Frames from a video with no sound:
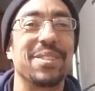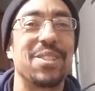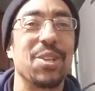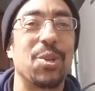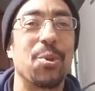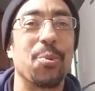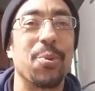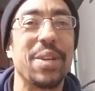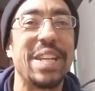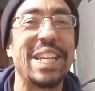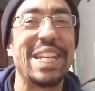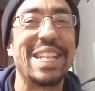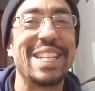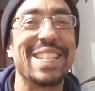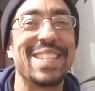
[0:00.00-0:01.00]

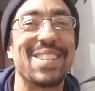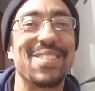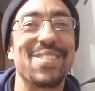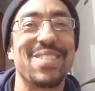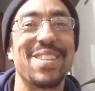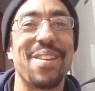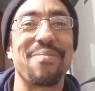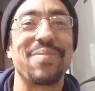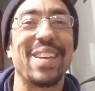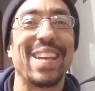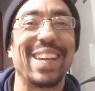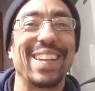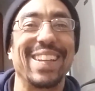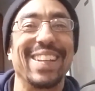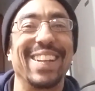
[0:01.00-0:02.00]
degrees or
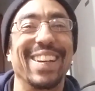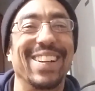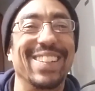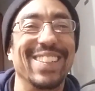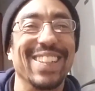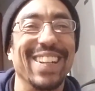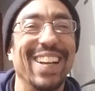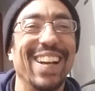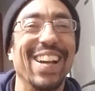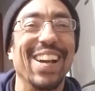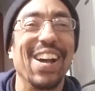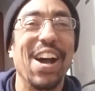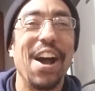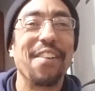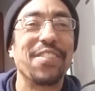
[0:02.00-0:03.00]
something,
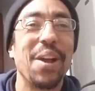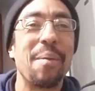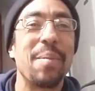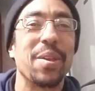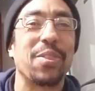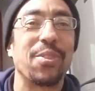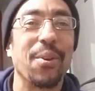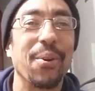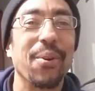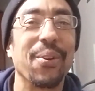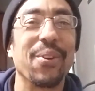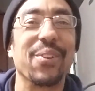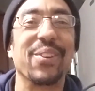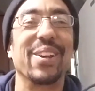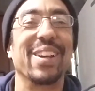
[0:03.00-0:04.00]
I've got my
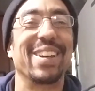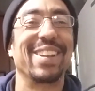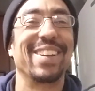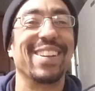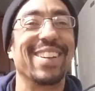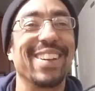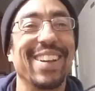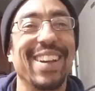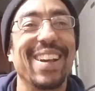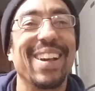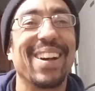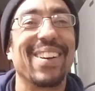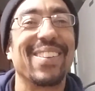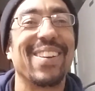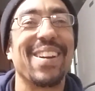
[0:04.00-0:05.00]
third,
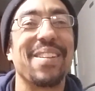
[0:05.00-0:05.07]
All